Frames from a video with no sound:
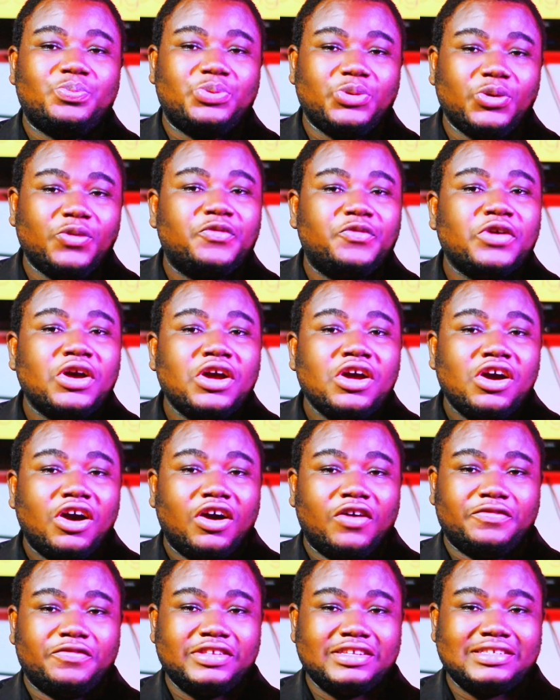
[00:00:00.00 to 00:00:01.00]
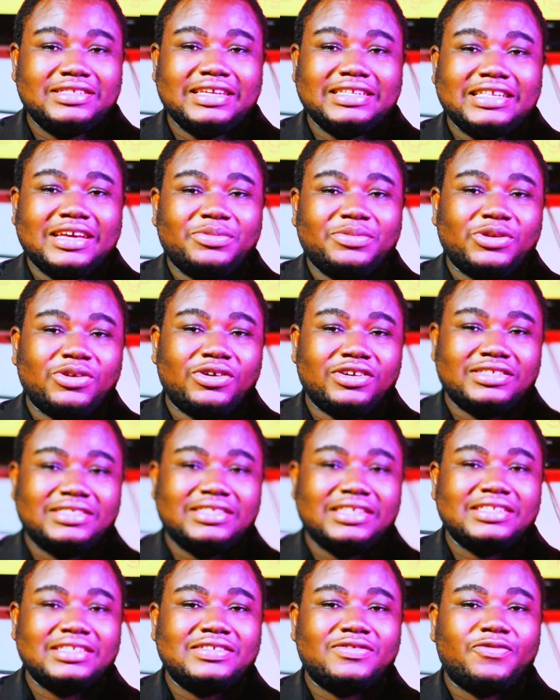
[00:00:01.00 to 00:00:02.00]
proof of this data, because
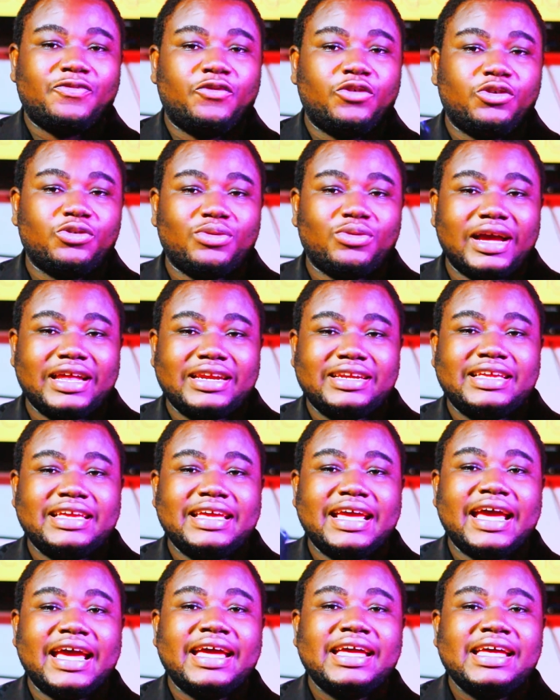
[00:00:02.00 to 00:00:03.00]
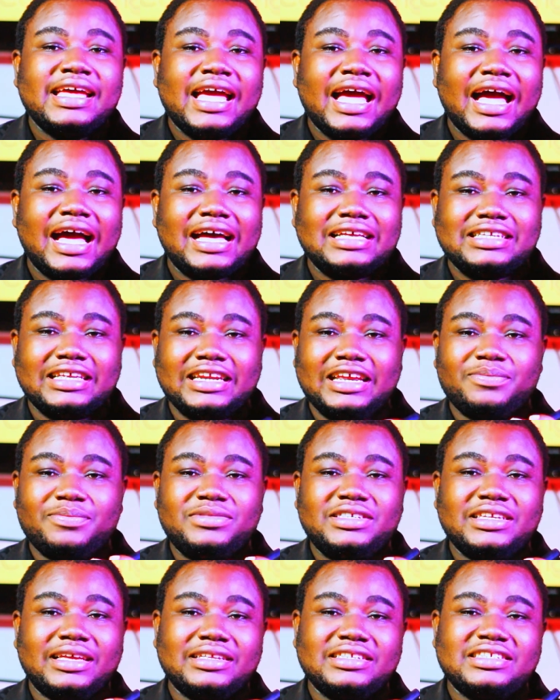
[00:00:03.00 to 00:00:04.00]
this phone right here has an
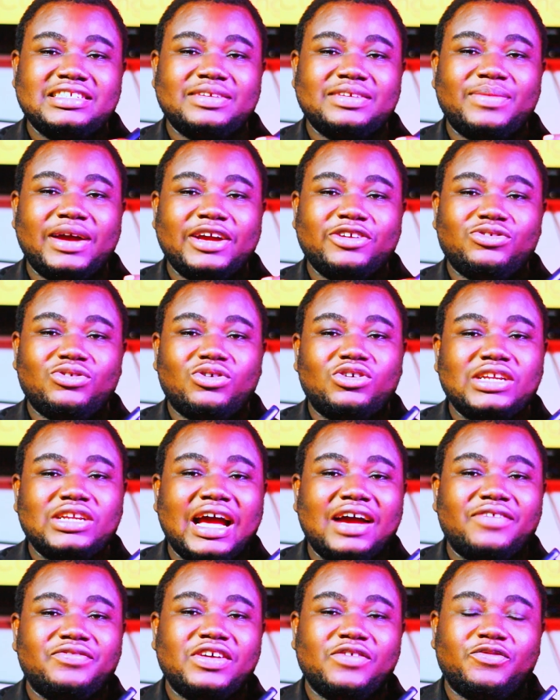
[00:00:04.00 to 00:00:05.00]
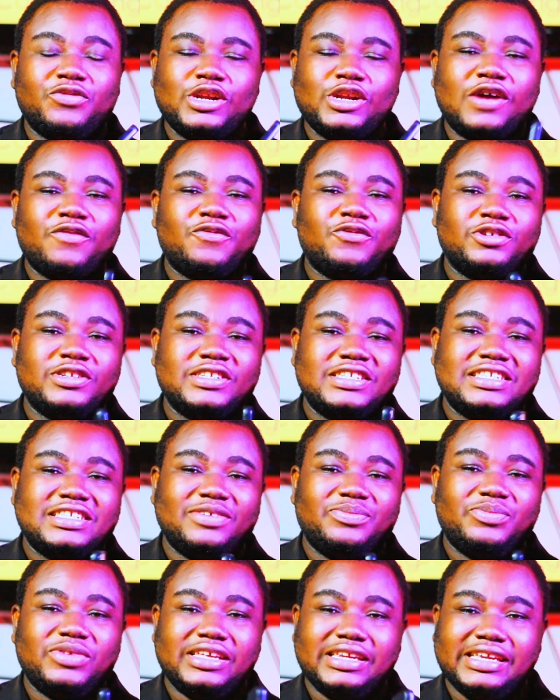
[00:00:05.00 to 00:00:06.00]
MTN SIM. I do not have the Vodafone
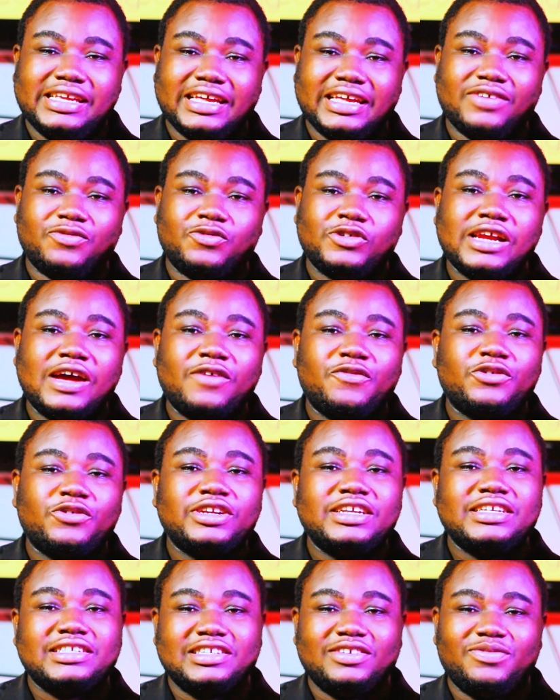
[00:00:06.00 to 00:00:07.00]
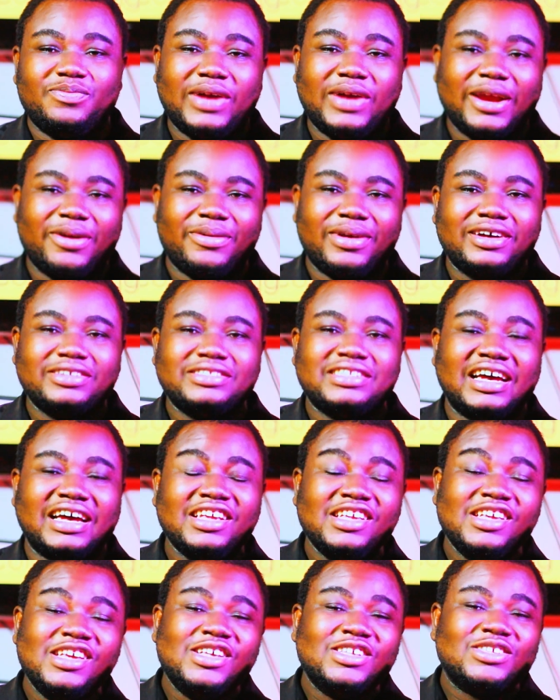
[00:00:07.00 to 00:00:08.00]
SIM in here. The Vodafone is in my router.
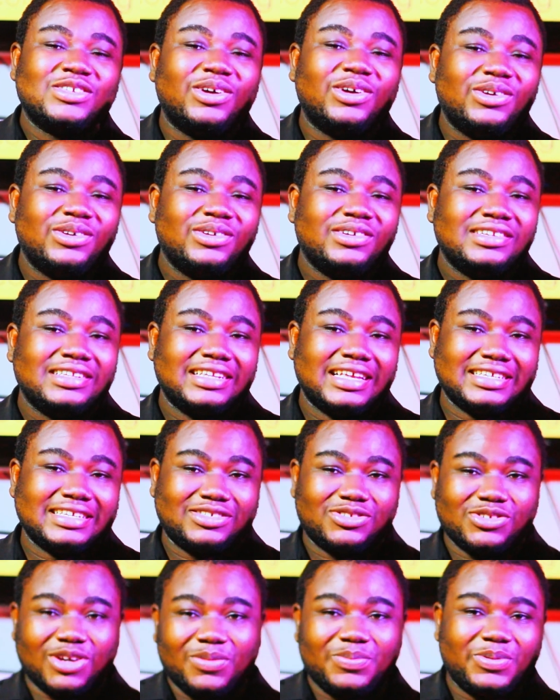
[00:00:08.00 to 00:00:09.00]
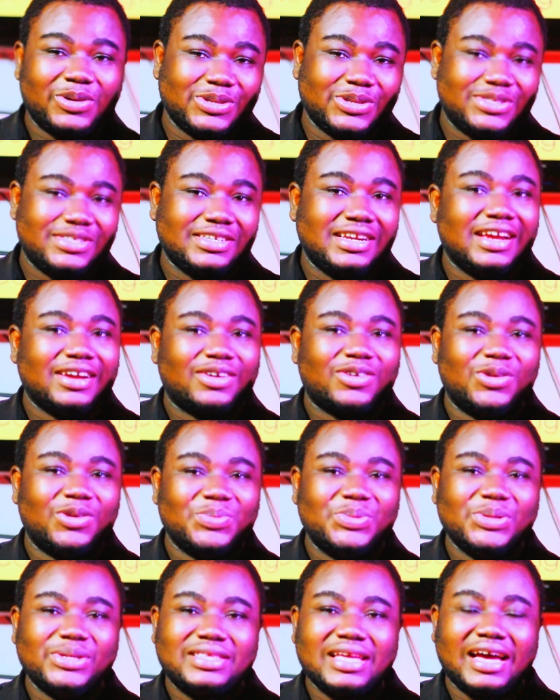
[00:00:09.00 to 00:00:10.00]
So let's jump onto the
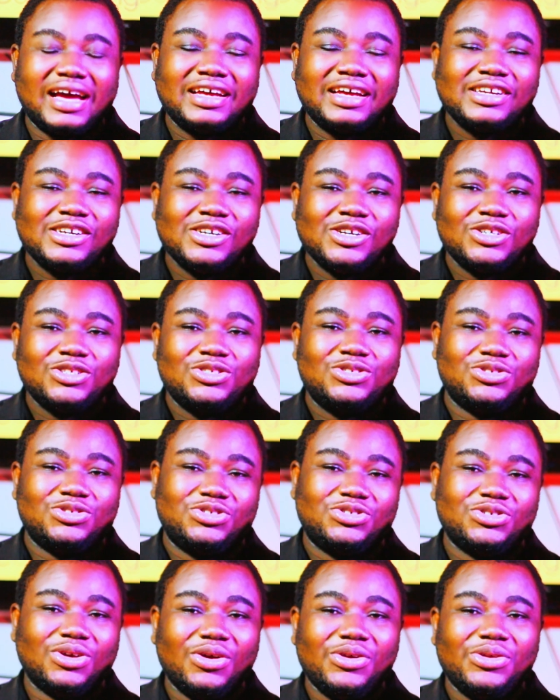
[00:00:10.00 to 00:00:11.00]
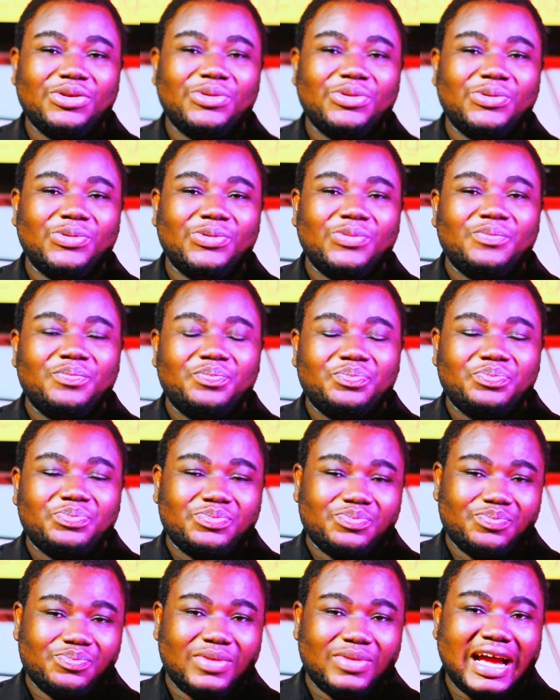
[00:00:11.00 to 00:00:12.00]
computer to show you
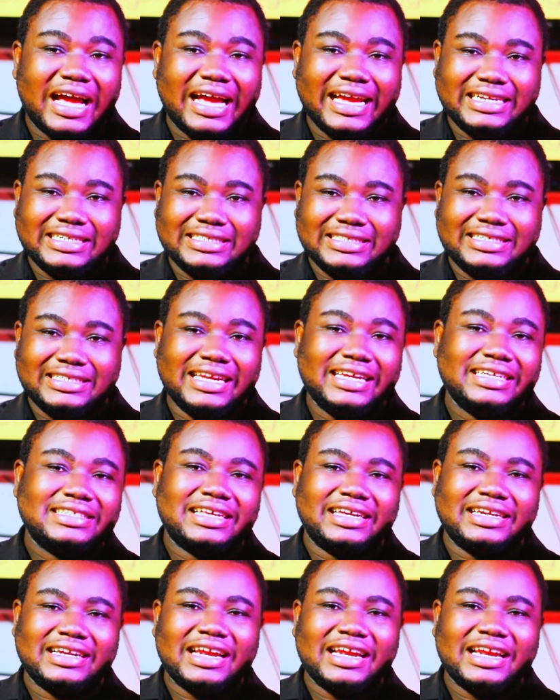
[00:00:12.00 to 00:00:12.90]
my data.